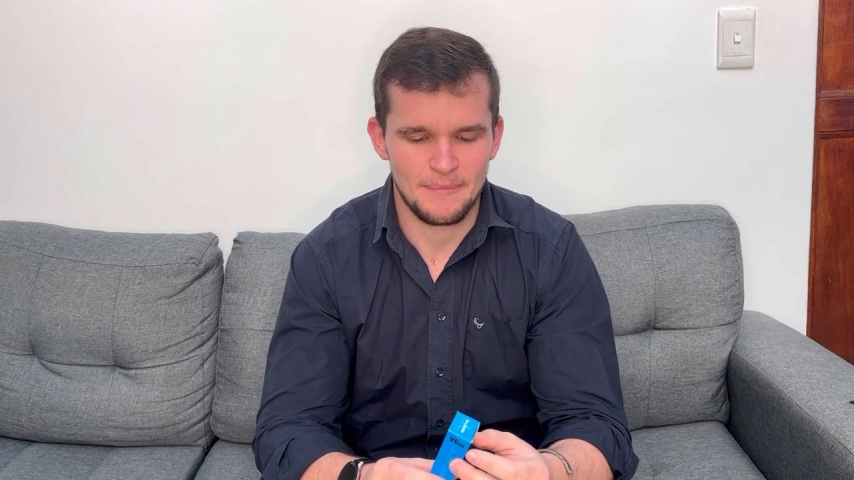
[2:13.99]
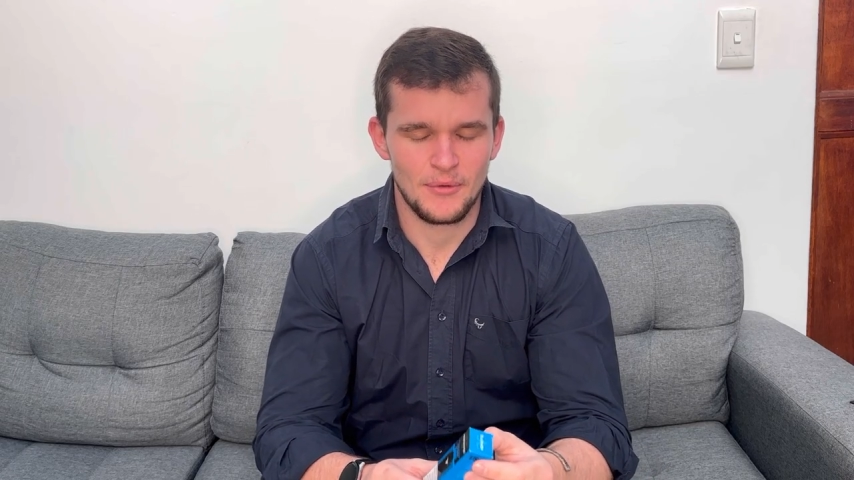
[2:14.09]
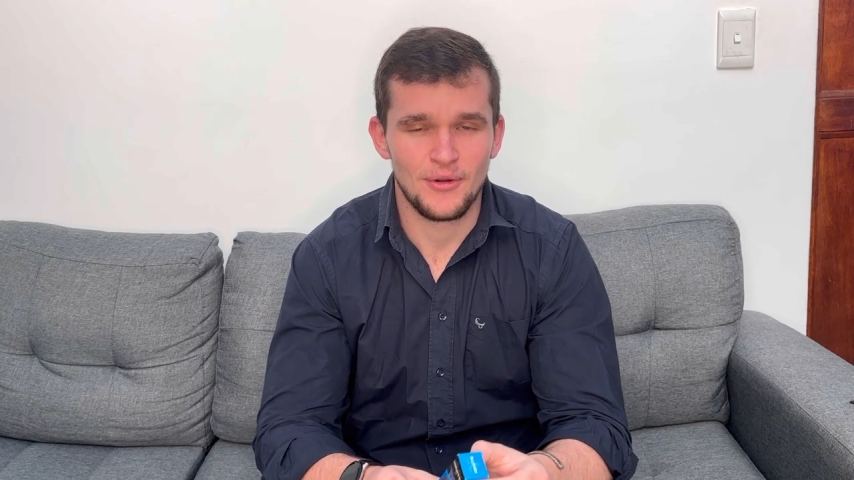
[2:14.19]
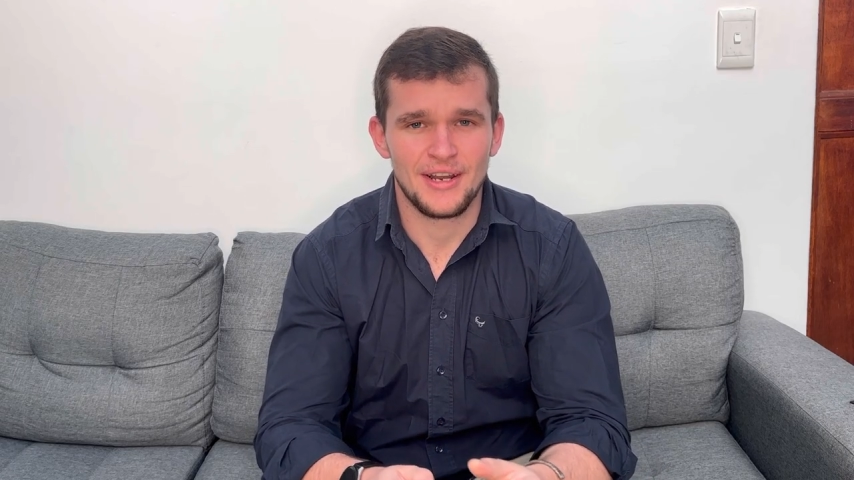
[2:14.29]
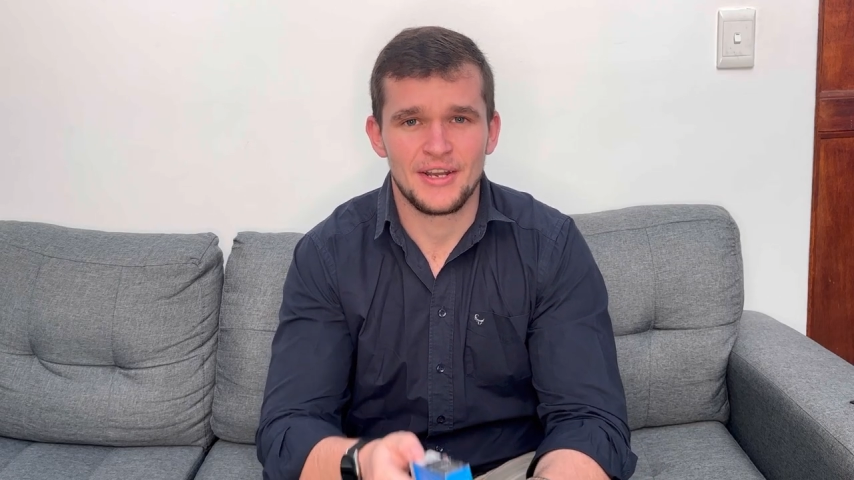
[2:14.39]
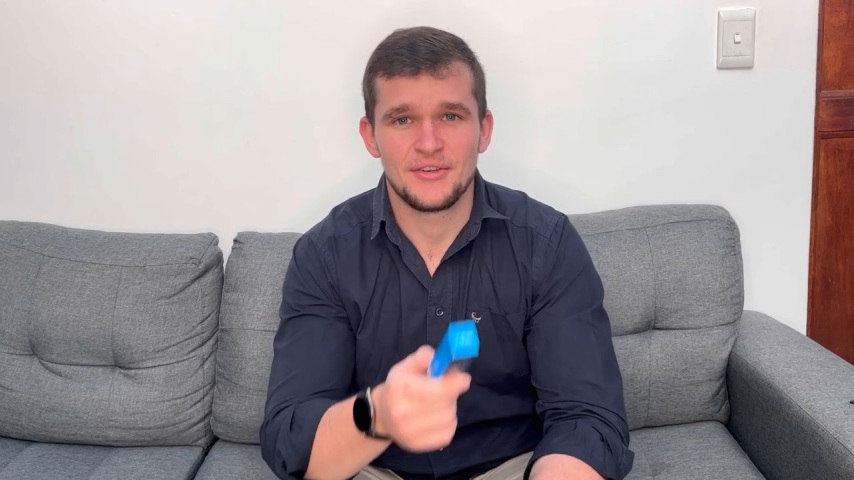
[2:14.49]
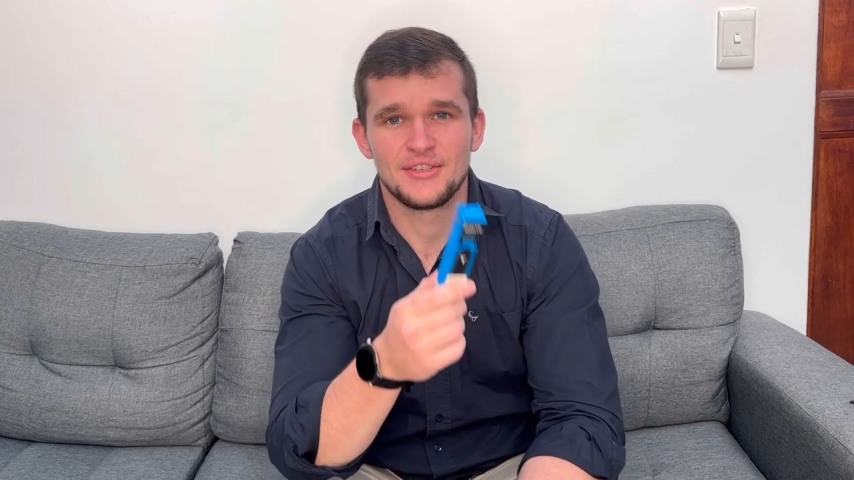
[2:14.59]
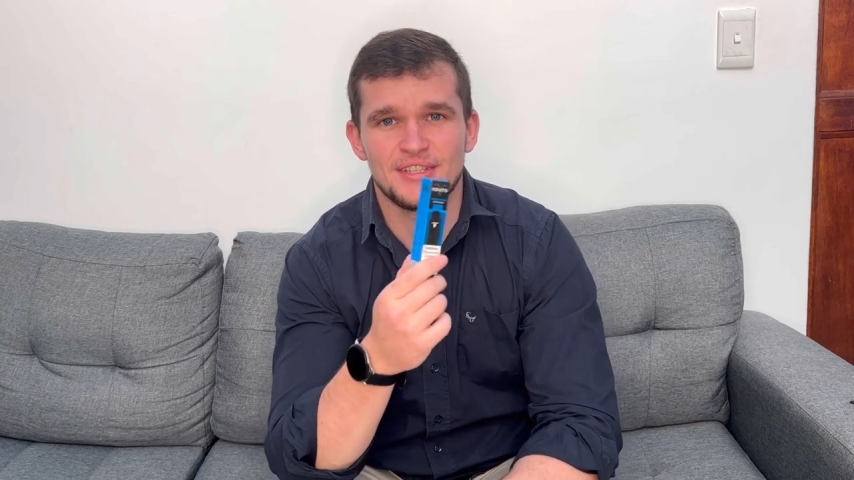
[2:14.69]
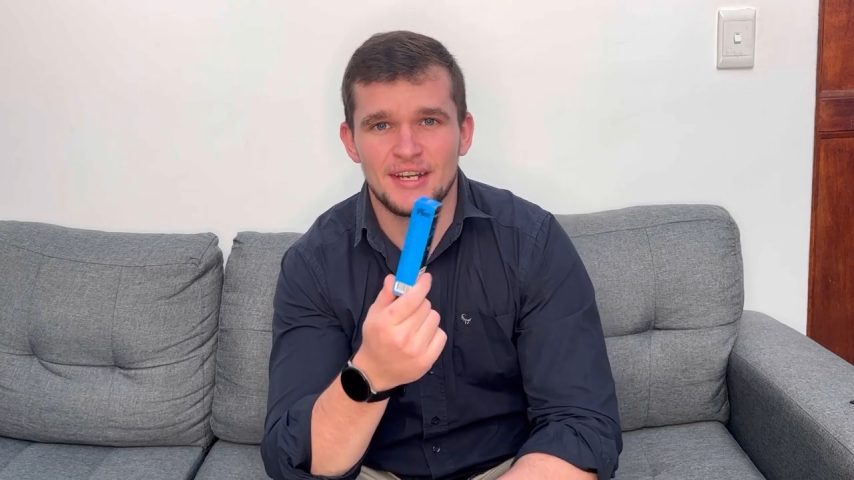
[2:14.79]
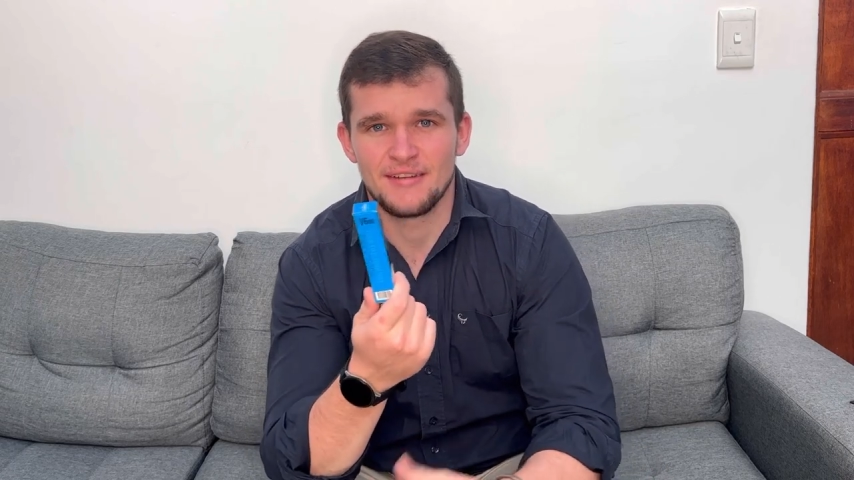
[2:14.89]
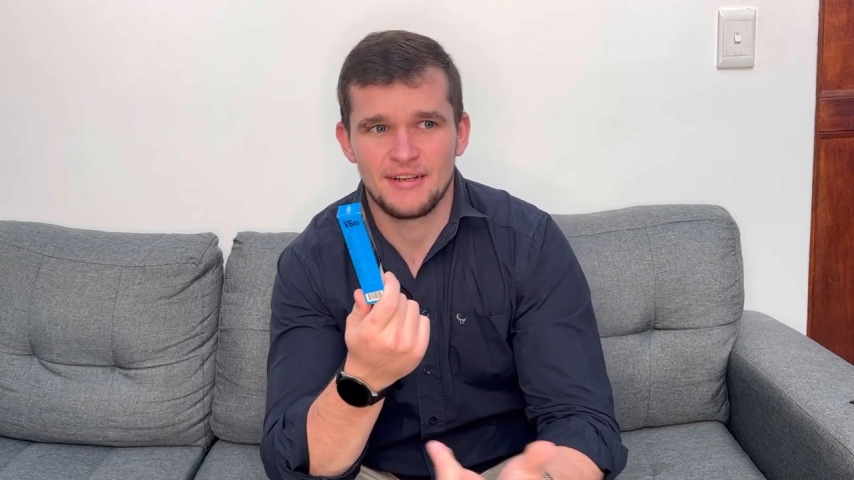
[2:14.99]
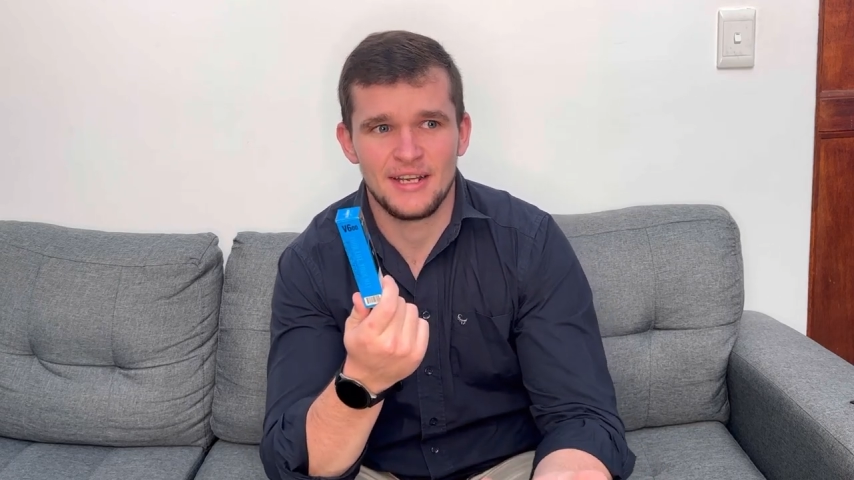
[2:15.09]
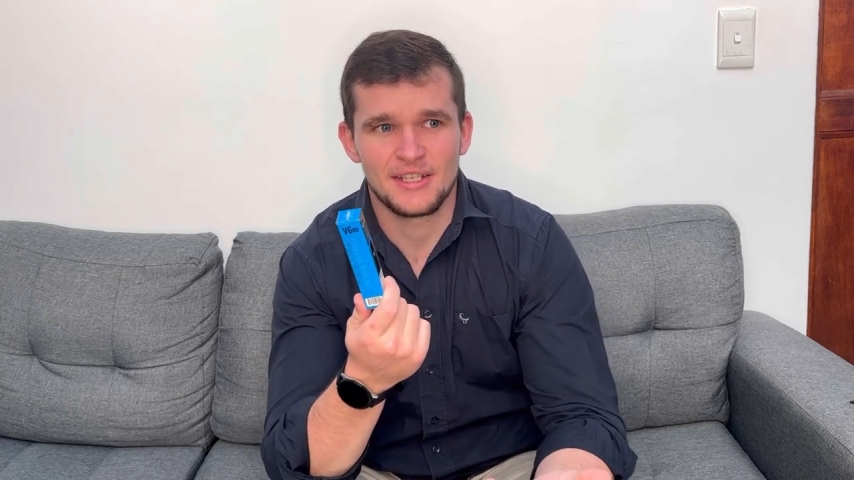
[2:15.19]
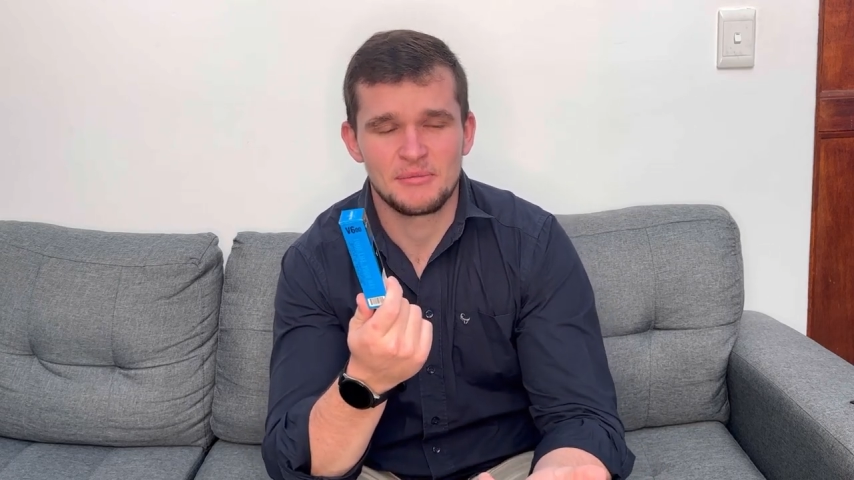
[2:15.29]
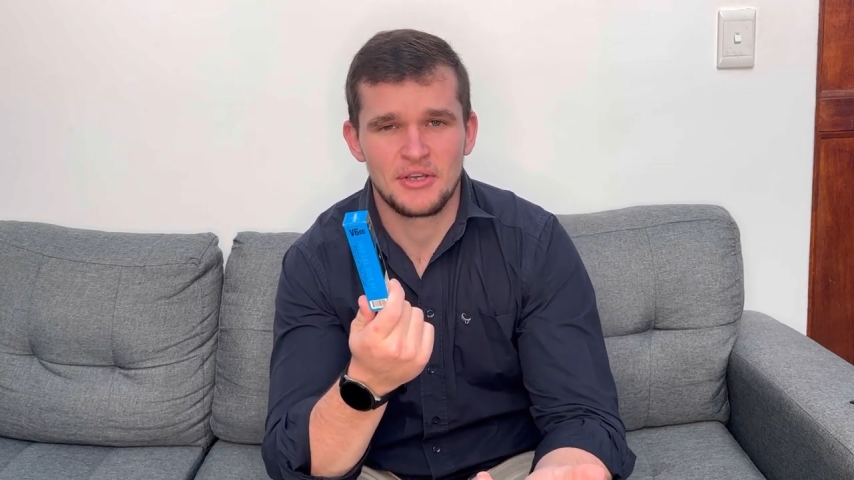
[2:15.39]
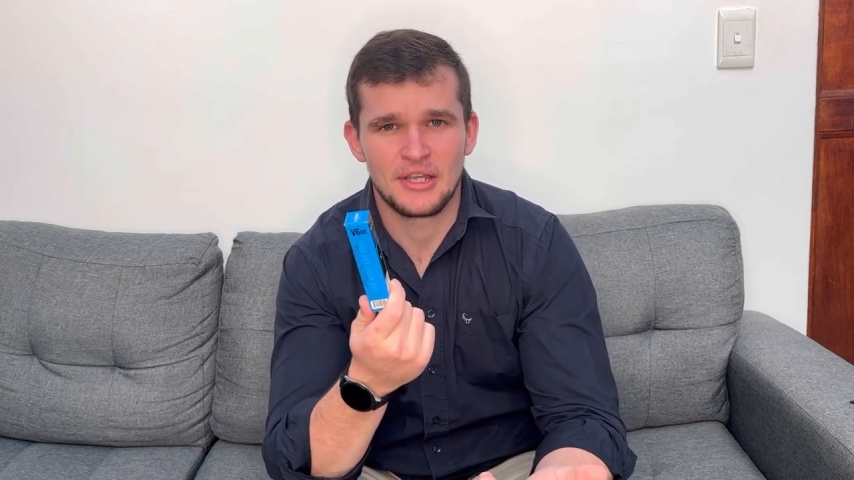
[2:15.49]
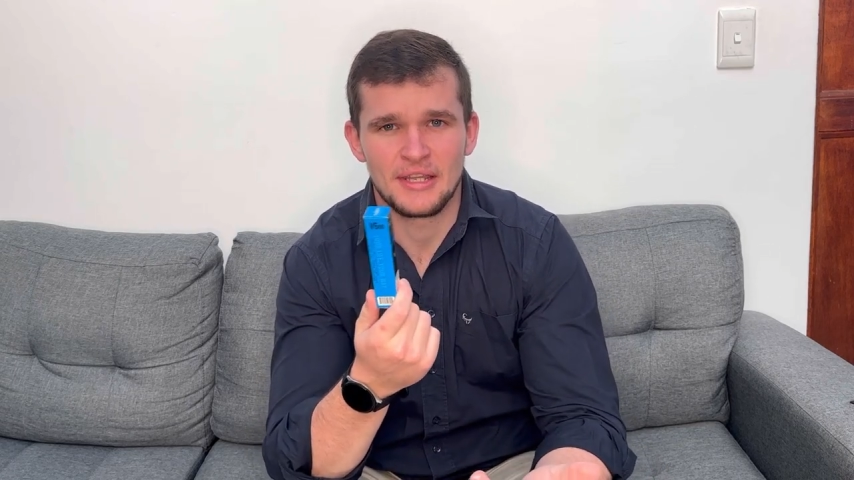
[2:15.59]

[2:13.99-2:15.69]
All I know is that I like smoking